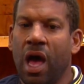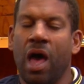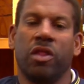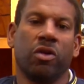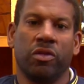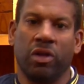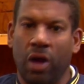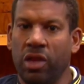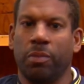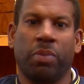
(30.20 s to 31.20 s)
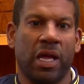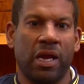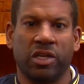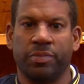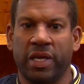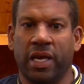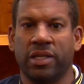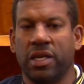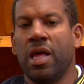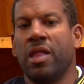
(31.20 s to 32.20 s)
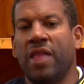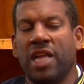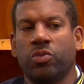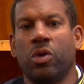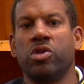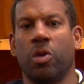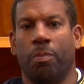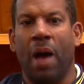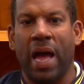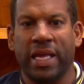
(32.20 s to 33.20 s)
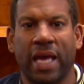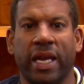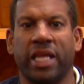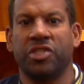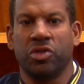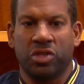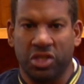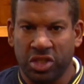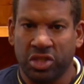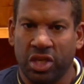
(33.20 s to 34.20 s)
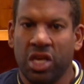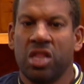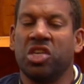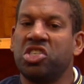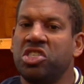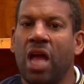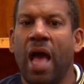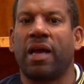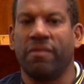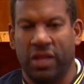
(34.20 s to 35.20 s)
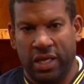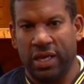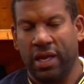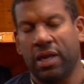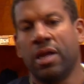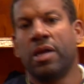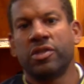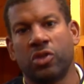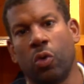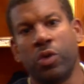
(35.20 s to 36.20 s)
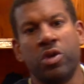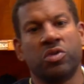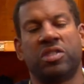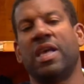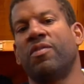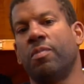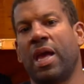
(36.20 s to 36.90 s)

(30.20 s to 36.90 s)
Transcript: other their other players because that's when your body kind of gets used to just the, the shock of the hit. So we use seven